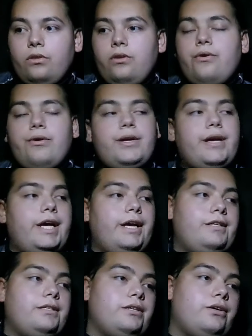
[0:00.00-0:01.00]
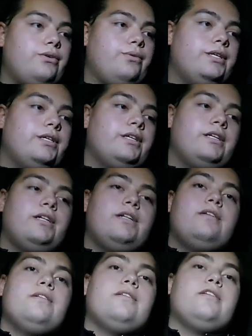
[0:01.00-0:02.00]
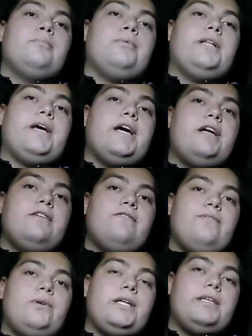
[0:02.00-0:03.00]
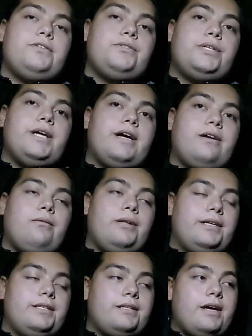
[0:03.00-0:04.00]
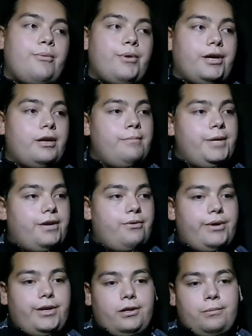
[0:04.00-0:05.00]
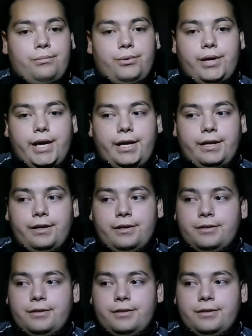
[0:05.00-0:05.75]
Okay, so the plan for this channel is that we're going to be going on break.